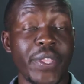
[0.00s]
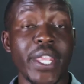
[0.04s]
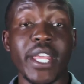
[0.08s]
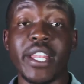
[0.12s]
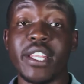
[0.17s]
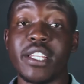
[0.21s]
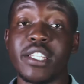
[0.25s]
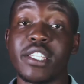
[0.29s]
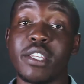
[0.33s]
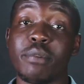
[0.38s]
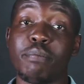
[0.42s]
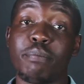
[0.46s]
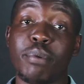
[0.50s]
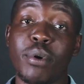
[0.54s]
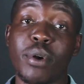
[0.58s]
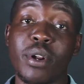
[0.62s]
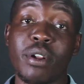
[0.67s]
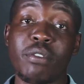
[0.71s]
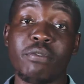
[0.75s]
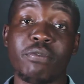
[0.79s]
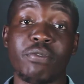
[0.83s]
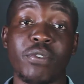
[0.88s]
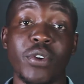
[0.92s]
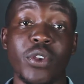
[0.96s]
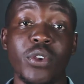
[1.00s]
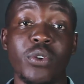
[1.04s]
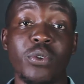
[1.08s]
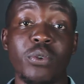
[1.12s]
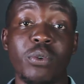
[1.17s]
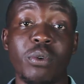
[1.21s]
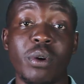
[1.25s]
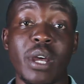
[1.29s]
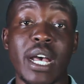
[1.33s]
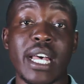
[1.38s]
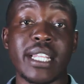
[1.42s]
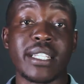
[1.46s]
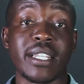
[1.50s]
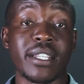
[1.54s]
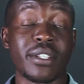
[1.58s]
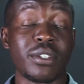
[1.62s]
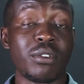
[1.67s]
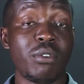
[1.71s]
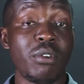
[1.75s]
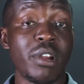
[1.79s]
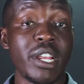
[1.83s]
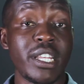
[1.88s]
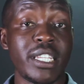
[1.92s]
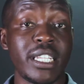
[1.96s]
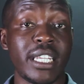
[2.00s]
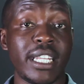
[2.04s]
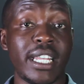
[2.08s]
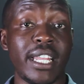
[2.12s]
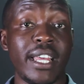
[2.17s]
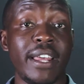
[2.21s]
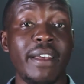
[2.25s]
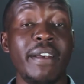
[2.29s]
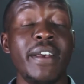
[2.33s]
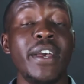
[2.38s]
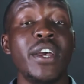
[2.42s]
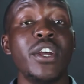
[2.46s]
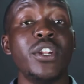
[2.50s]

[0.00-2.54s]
It is important for you as a storyteller